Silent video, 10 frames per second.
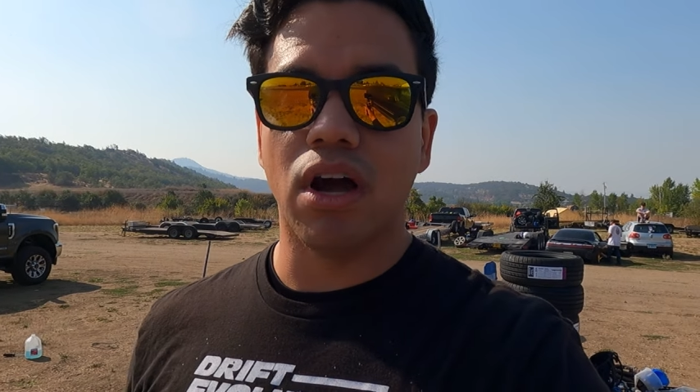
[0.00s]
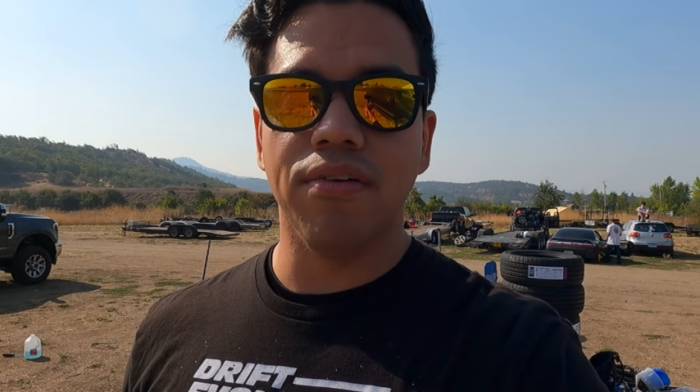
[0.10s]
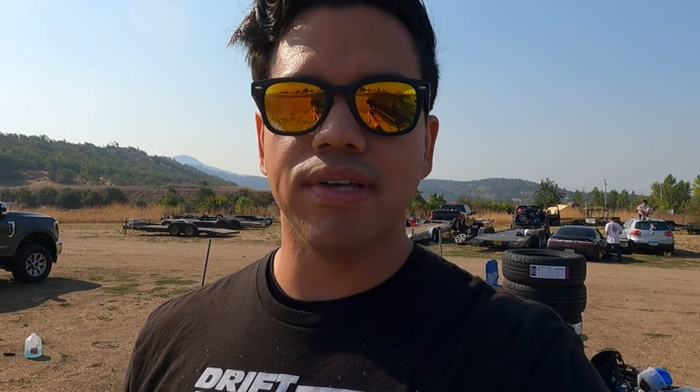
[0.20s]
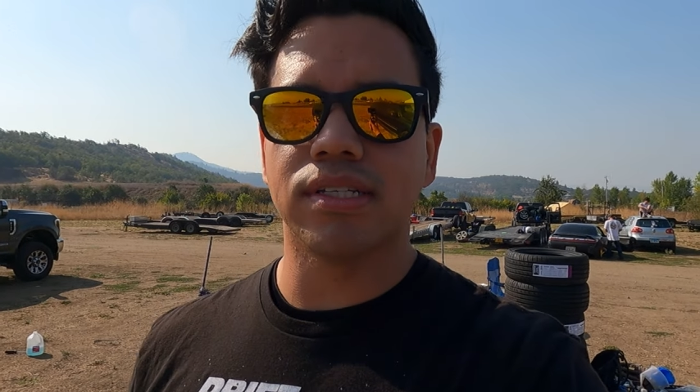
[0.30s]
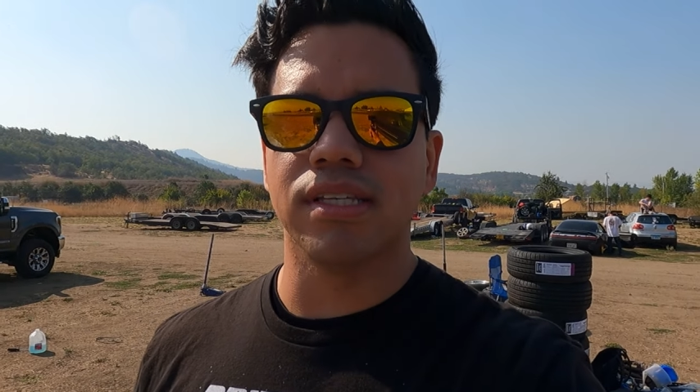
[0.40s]

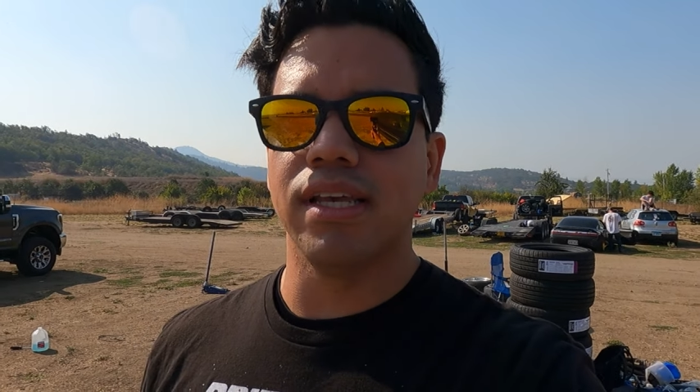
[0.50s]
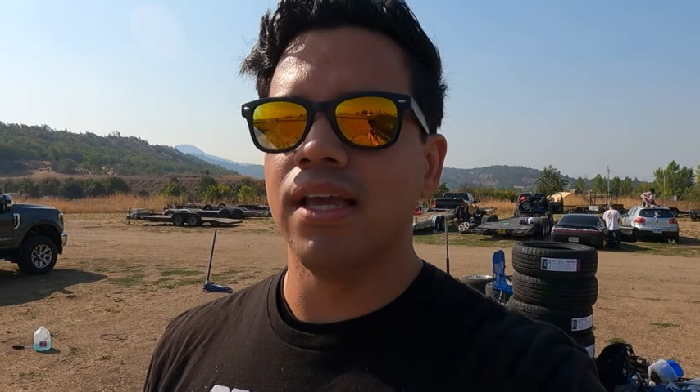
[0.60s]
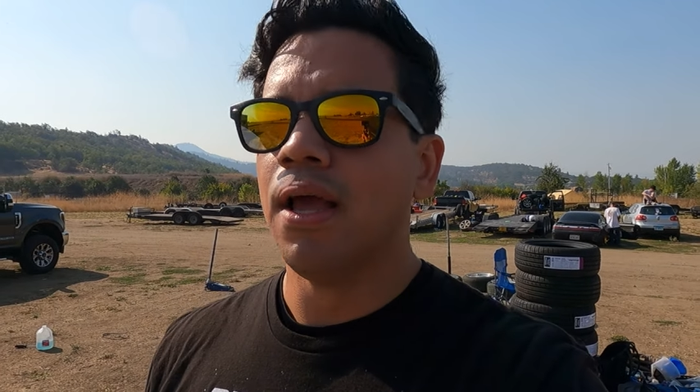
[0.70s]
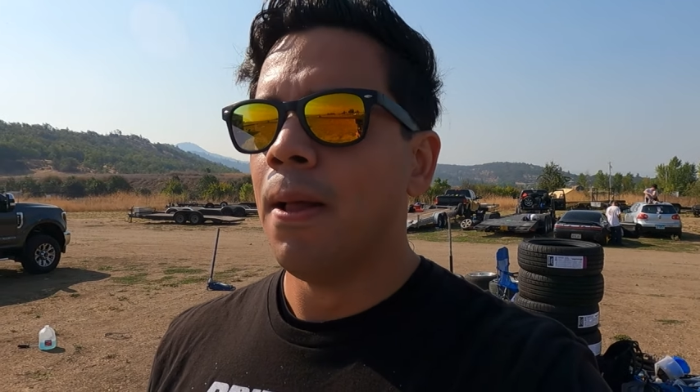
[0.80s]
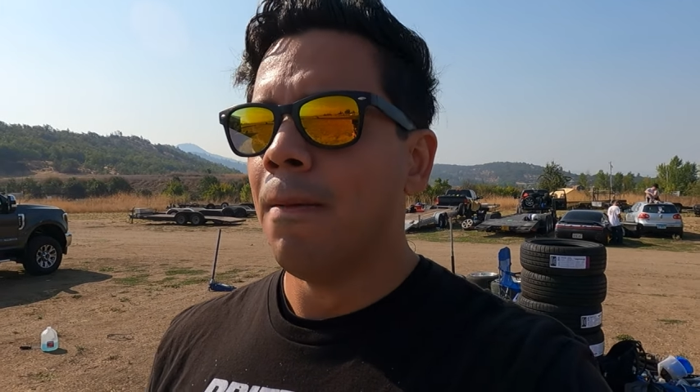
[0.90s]

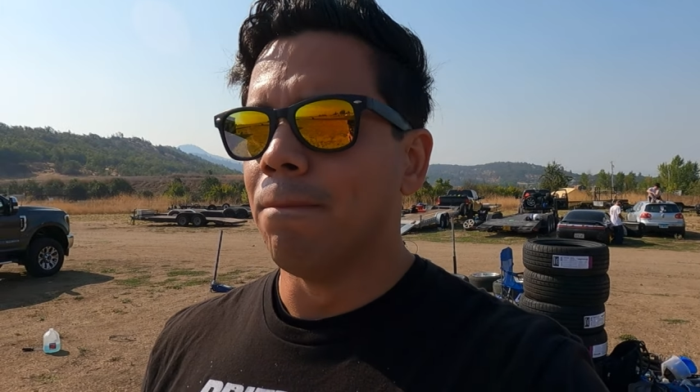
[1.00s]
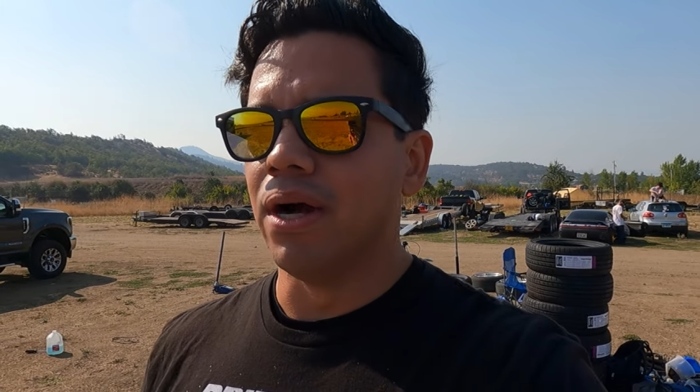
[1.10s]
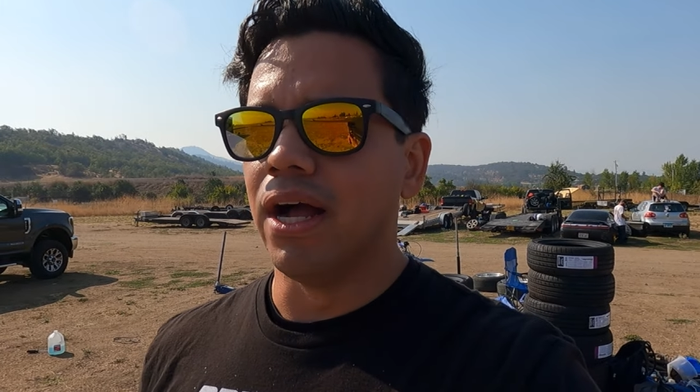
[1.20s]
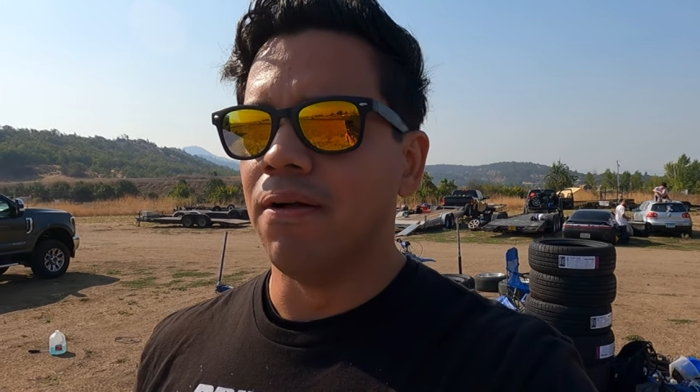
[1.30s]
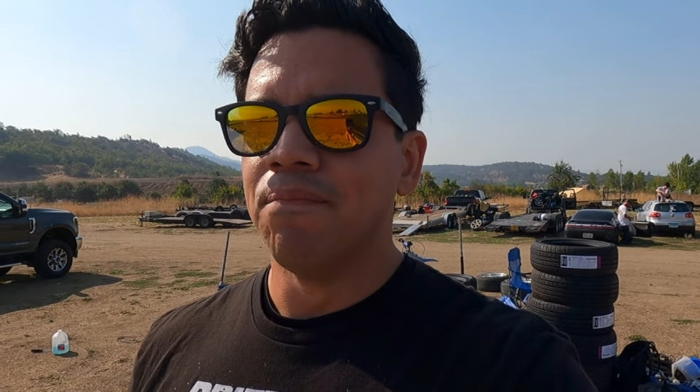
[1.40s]
obviously,
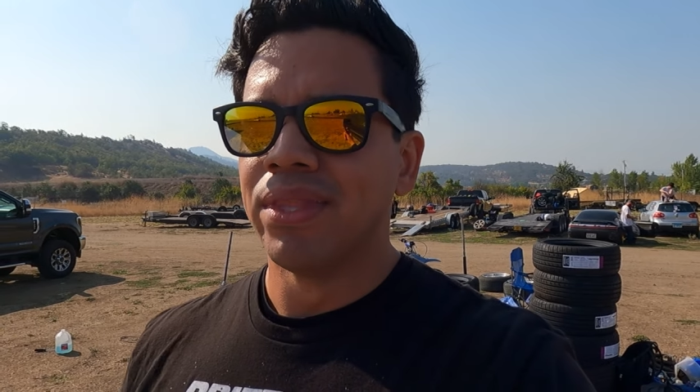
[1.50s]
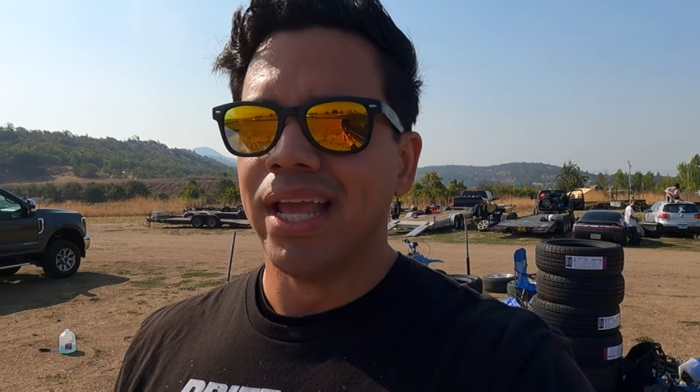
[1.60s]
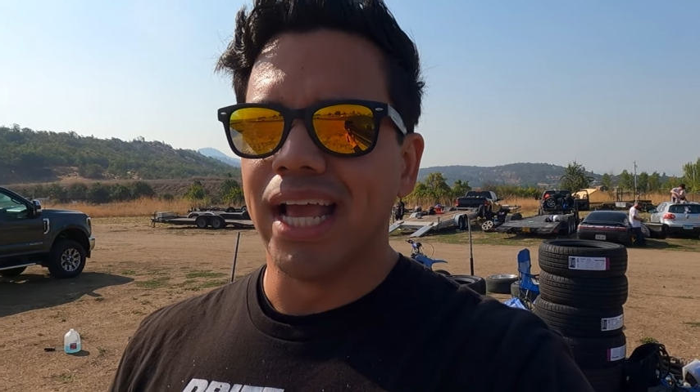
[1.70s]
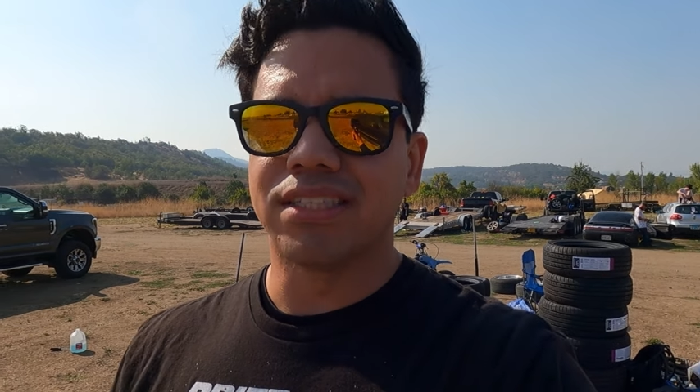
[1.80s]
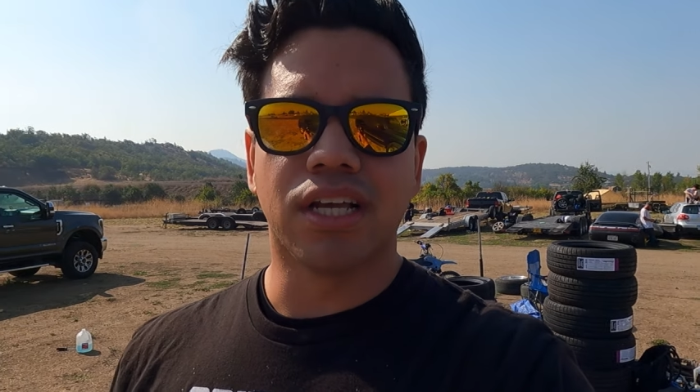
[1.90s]
but
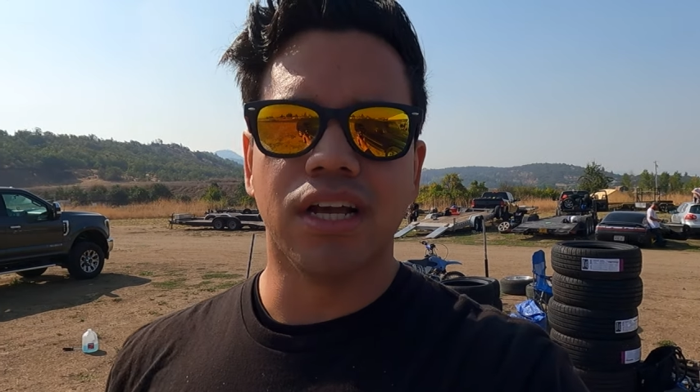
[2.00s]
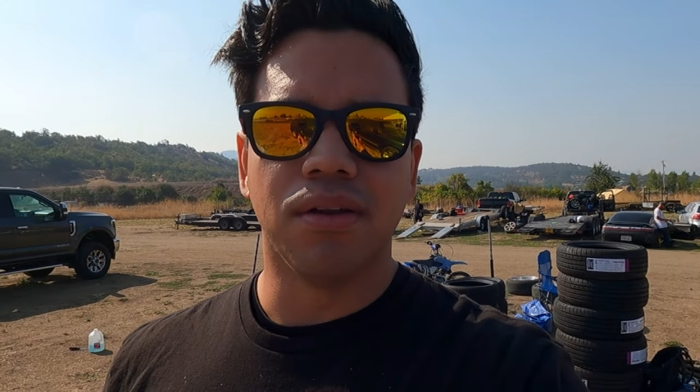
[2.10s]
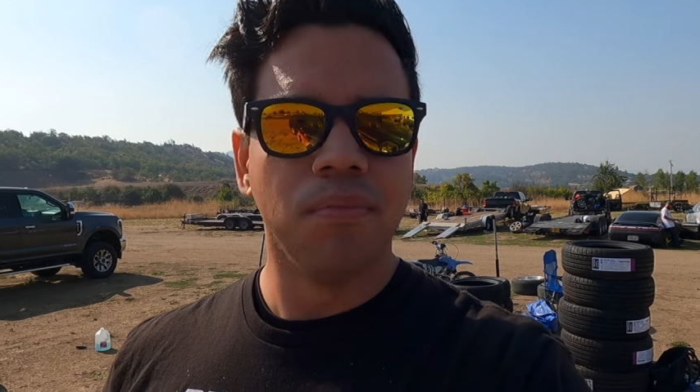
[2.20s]
it's good.